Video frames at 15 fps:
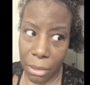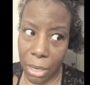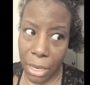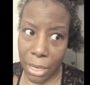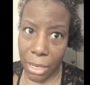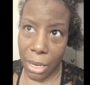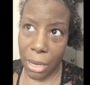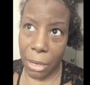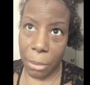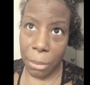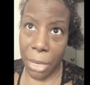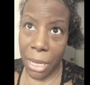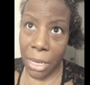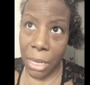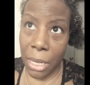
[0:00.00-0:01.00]
And
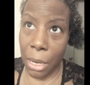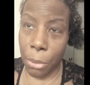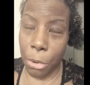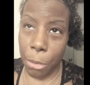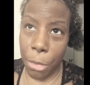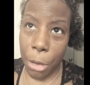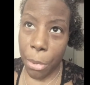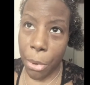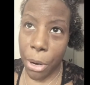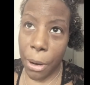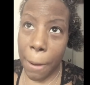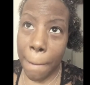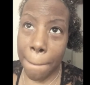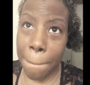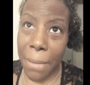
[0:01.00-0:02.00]
I
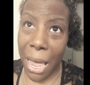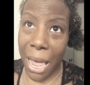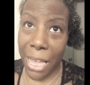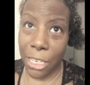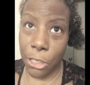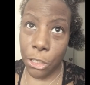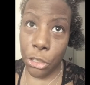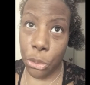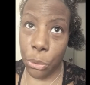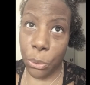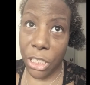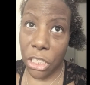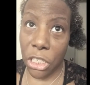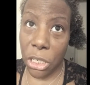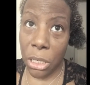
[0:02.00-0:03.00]
remember I had a
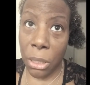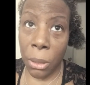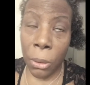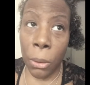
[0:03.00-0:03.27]
situation